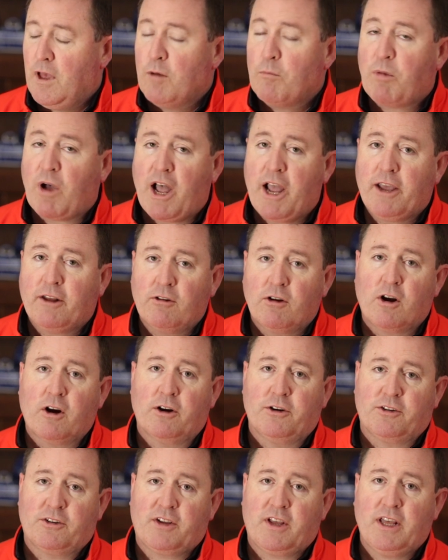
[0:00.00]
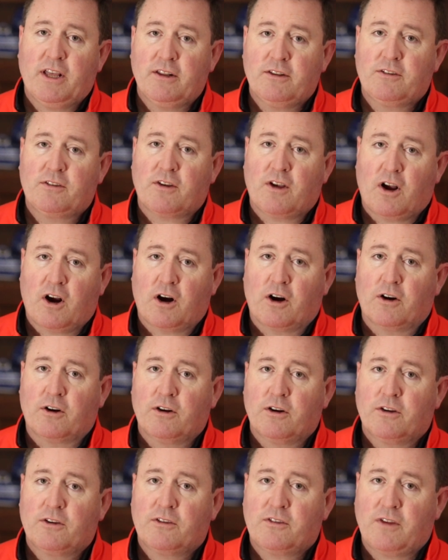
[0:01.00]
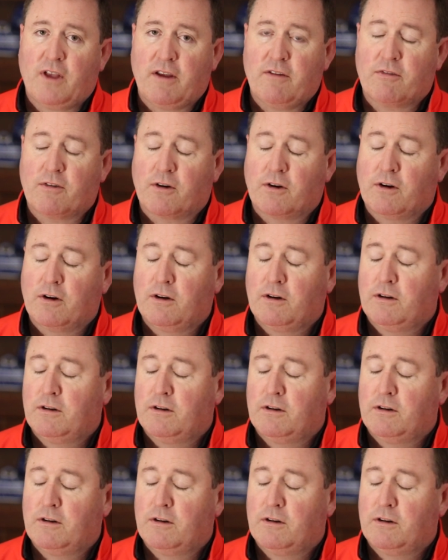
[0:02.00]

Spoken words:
By and large, kids are safer.